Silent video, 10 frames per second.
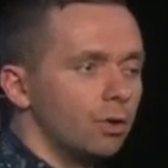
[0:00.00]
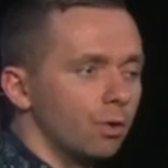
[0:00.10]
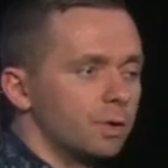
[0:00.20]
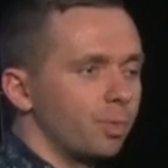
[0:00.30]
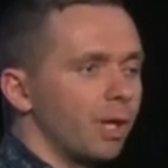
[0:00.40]

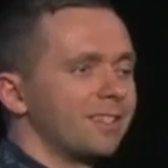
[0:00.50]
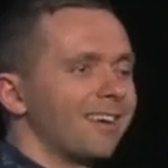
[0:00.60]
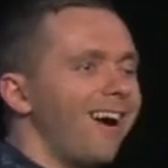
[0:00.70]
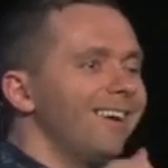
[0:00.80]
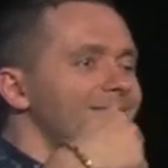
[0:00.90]
those places,
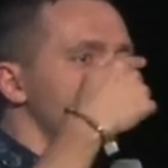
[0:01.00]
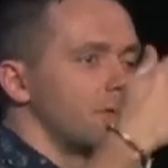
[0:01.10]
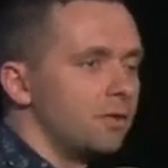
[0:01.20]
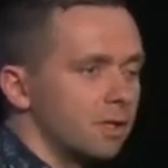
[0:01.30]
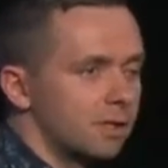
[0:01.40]
hundreds
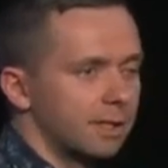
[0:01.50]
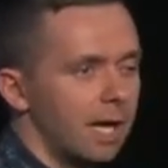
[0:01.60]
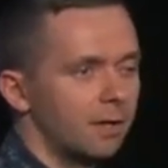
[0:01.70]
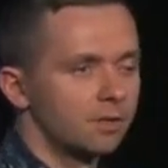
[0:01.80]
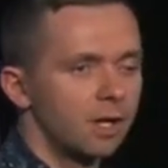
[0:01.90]
of years
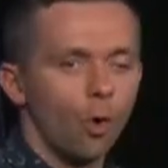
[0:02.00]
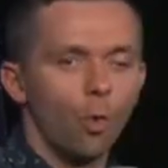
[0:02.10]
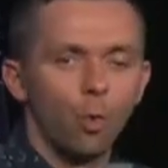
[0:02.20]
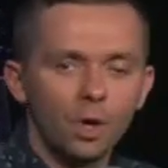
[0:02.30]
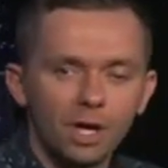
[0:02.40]
later,
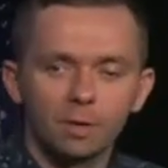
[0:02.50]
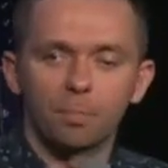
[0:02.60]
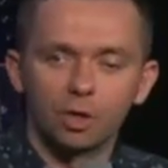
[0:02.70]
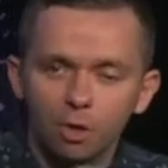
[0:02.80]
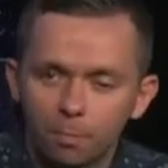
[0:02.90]
weird
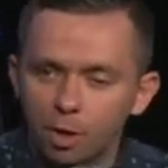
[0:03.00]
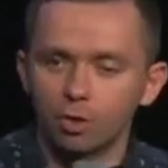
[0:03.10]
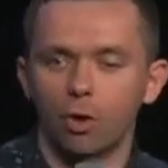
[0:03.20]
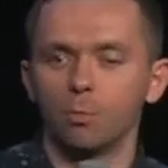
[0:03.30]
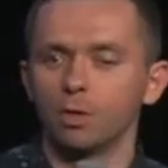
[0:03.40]

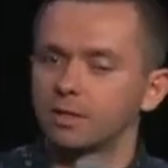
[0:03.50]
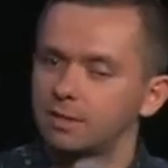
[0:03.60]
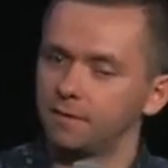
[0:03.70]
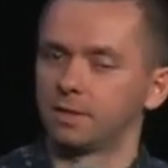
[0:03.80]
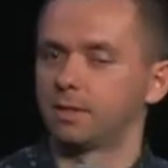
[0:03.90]
paranormal
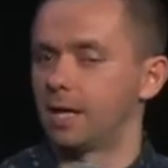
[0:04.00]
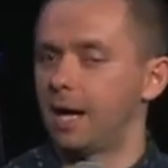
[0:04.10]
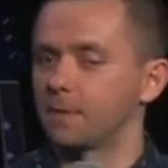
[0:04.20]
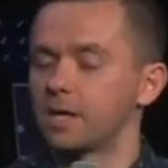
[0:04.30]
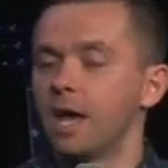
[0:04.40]
activity that
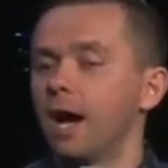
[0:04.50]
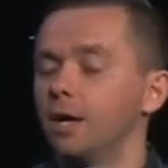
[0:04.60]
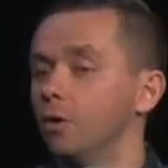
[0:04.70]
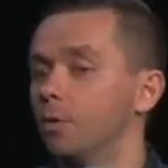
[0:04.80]
happens. I know a